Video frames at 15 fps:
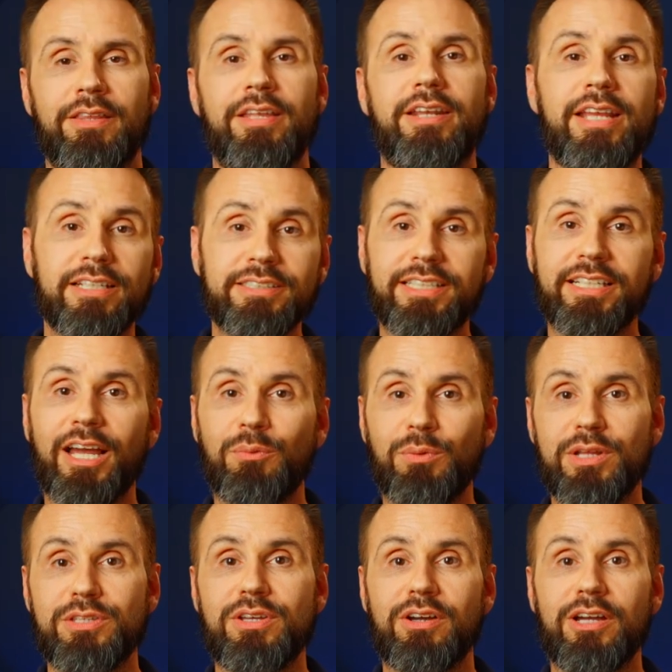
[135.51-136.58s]
The next thing I
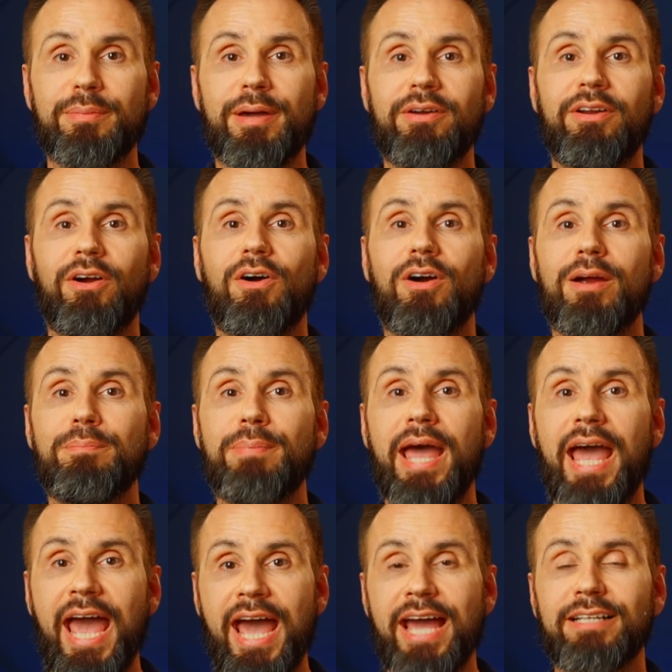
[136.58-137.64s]
want to talk about are
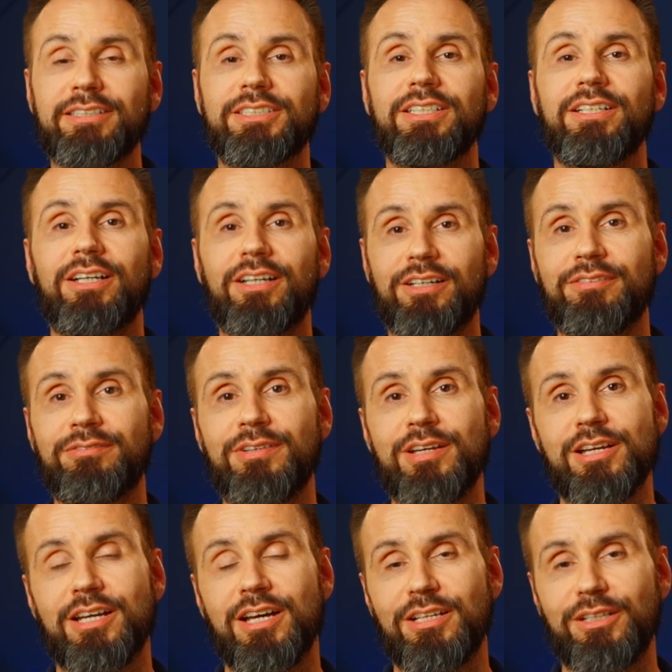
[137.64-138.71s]
packs of
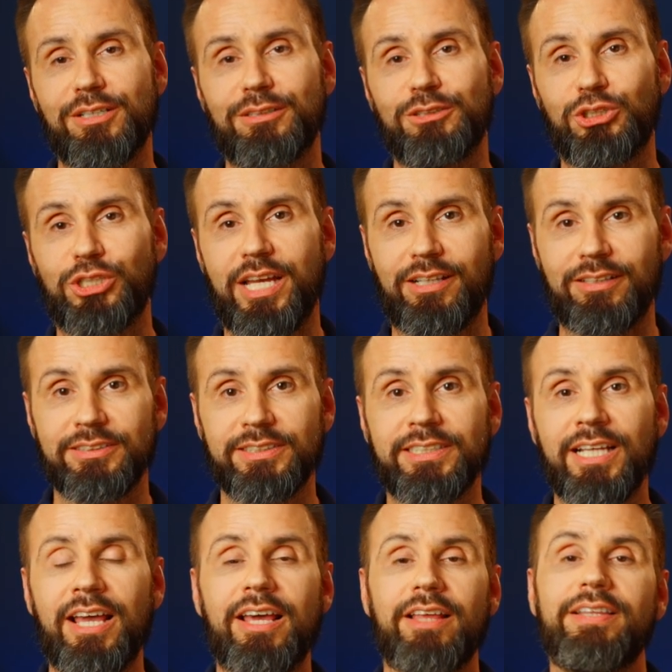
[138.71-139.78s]
color gels.
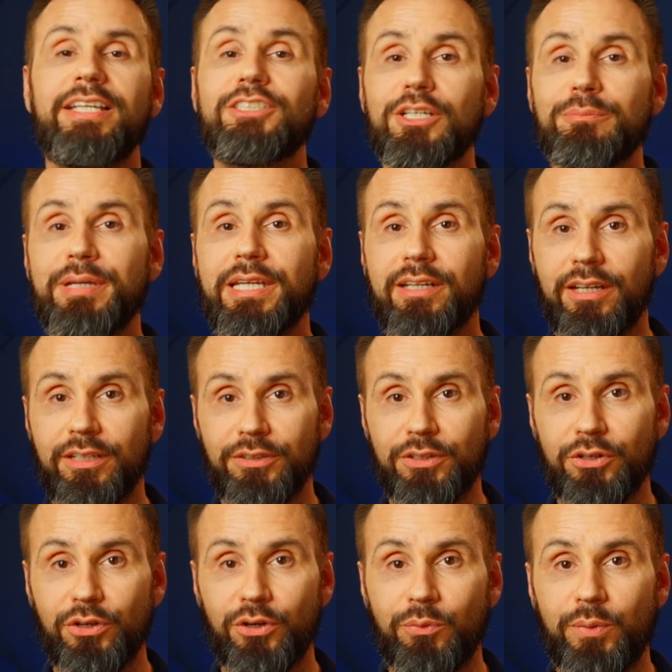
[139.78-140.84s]
These could be color
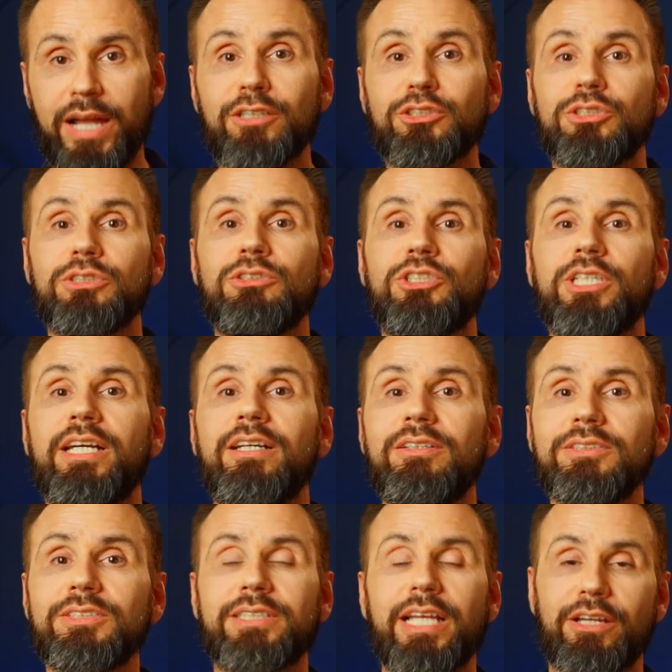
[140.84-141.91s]
correction
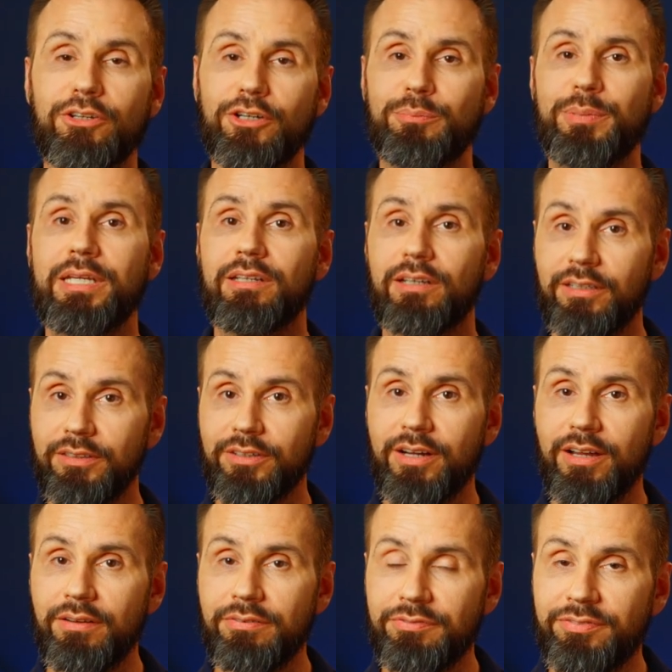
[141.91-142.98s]
gels, they could be color
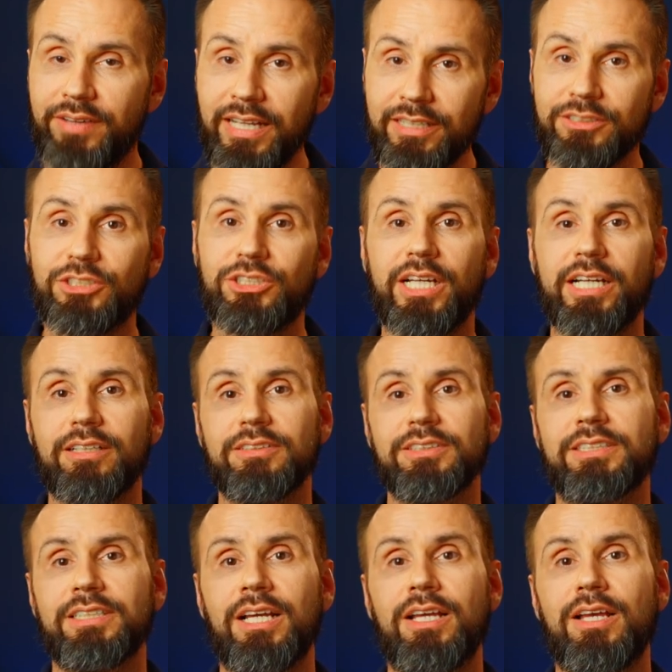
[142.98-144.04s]
effects
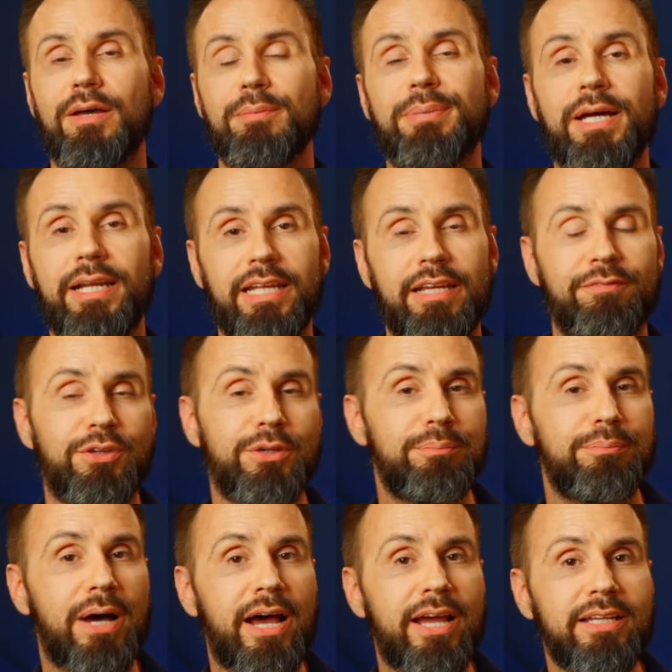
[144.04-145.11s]
gels. But if you
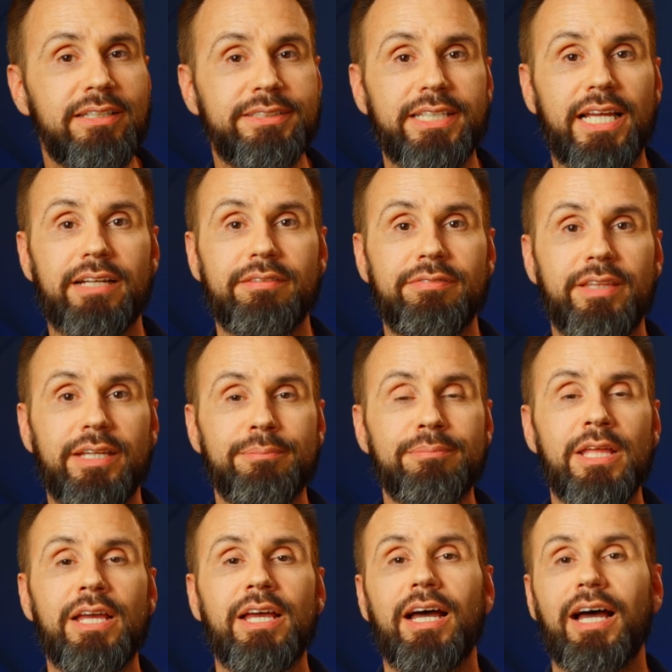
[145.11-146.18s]
buy a set of them,
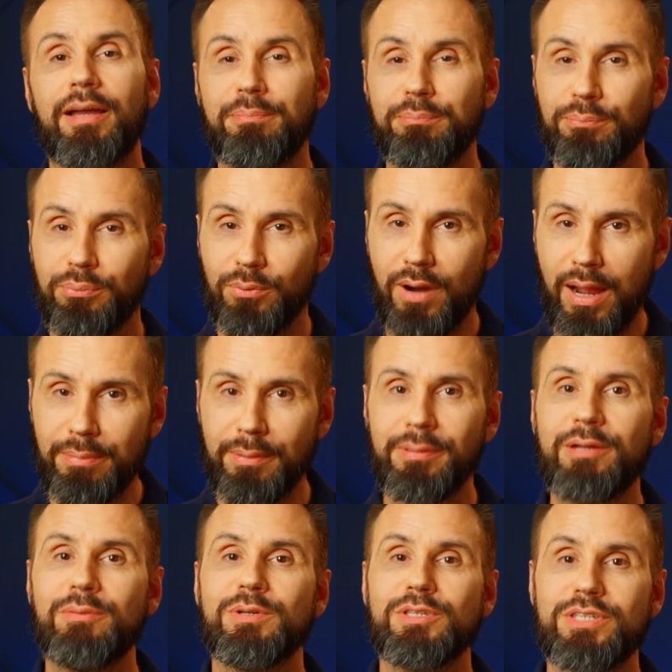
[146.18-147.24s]
I
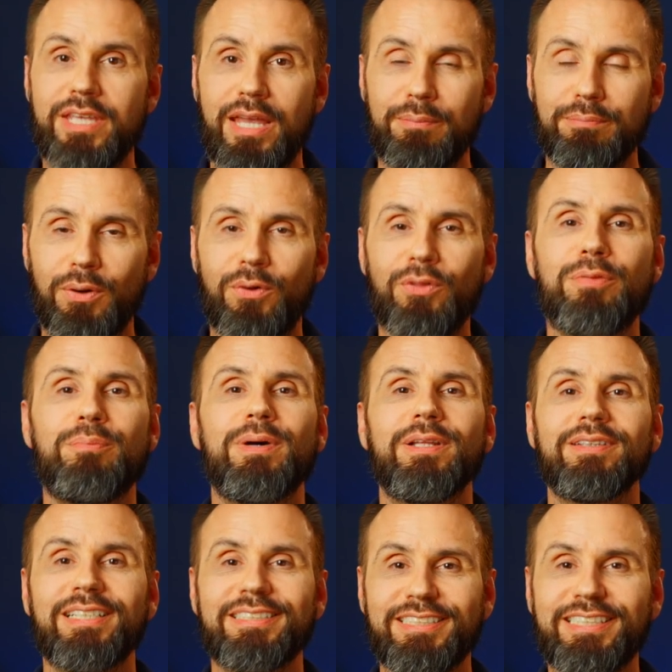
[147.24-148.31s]
probably would say both, but
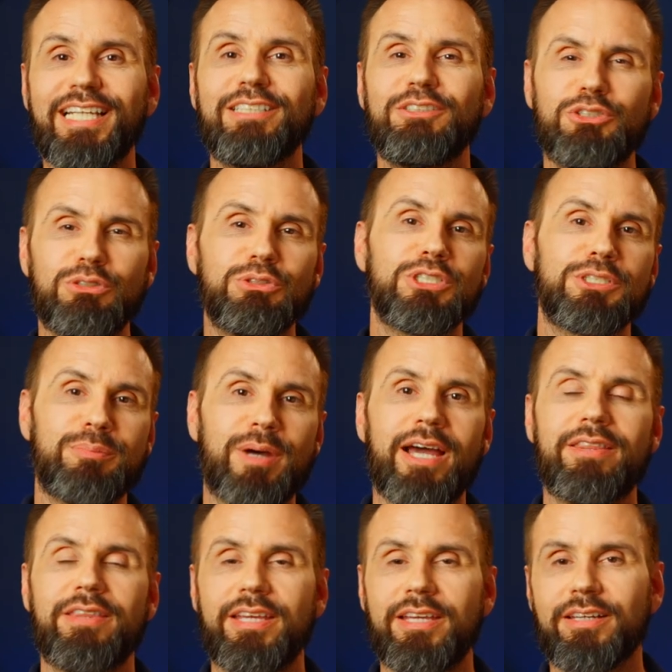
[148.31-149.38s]
let's say you just
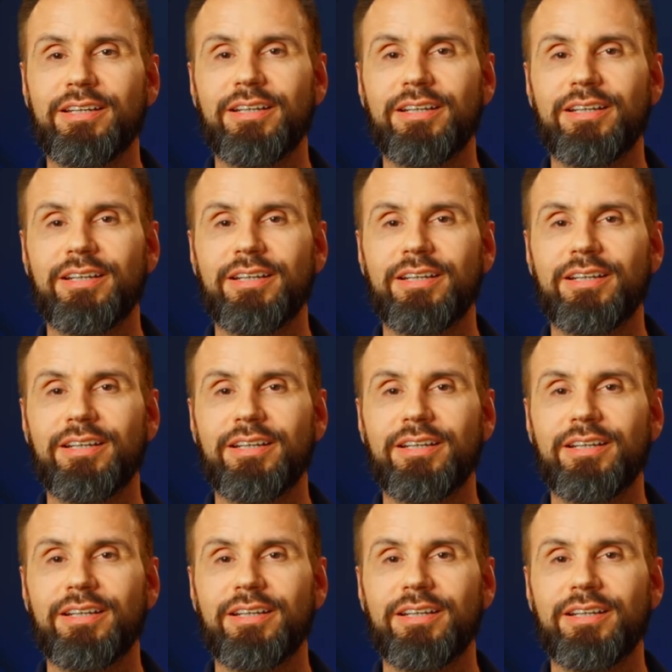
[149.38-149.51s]
buy the